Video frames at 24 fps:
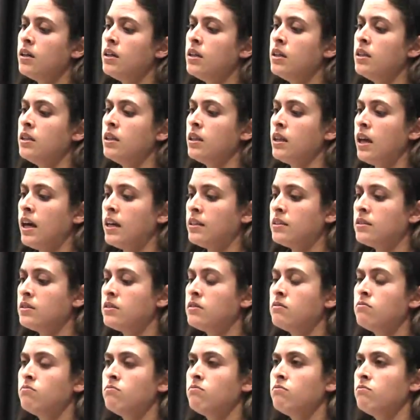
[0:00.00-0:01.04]
in the
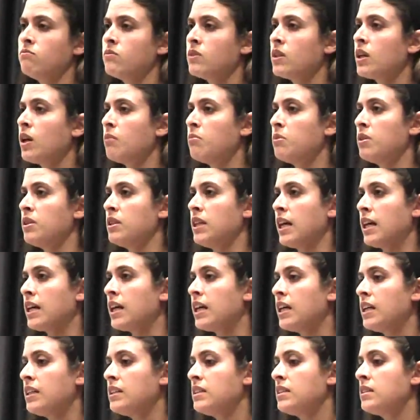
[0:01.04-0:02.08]
last couple of
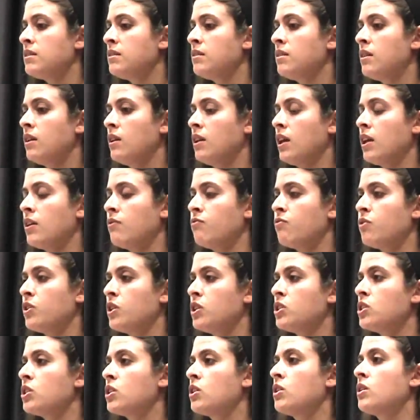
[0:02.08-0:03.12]
decades, a lot of
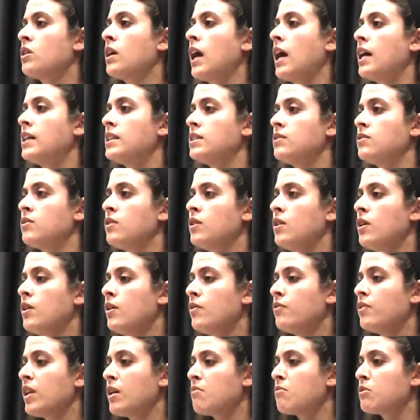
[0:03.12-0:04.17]
furniture has
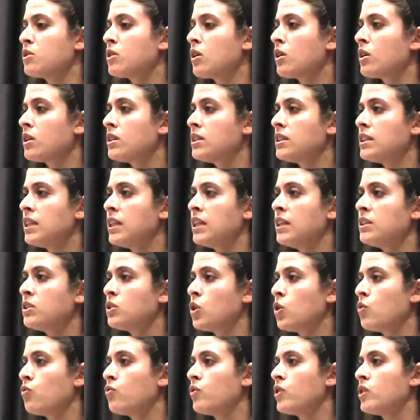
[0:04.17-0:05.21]
flame retardants in it,
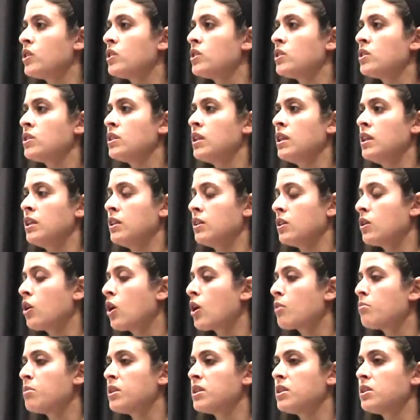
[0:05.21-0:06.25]
sofas and
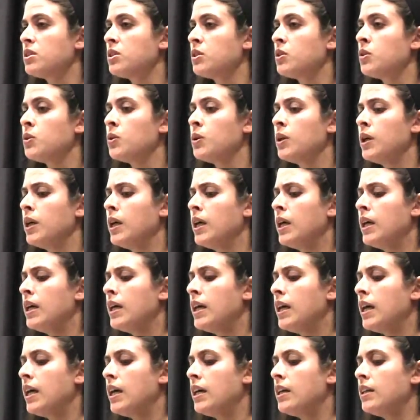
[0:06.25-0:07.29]
carpets too,
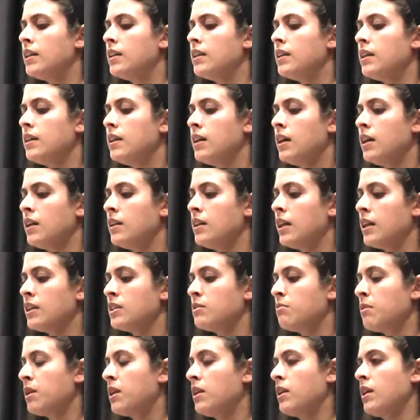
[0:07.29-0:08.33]
and they
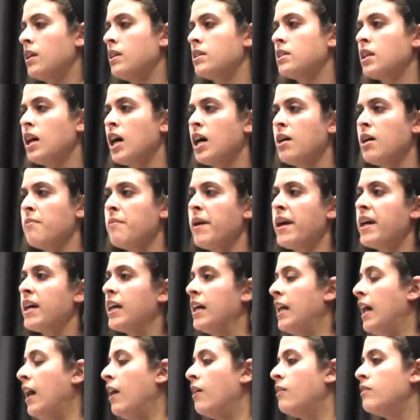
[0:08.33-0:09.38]
spend a lot of time
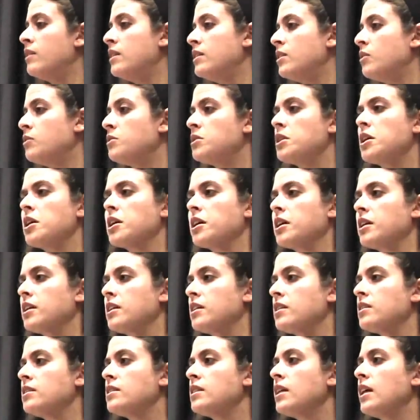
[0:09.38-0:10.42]
hanging out in those
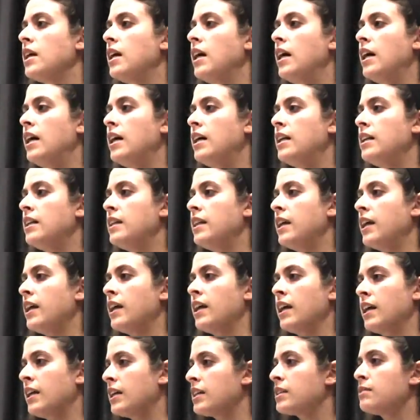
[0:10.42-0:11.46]
areas, and
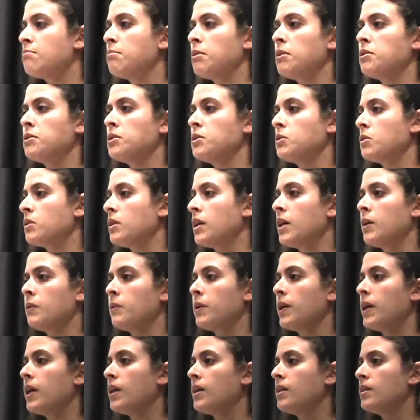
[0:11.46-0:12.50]
they get exposed to it that
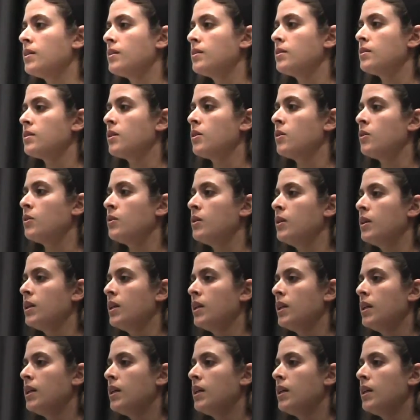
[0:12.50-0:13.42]
way. So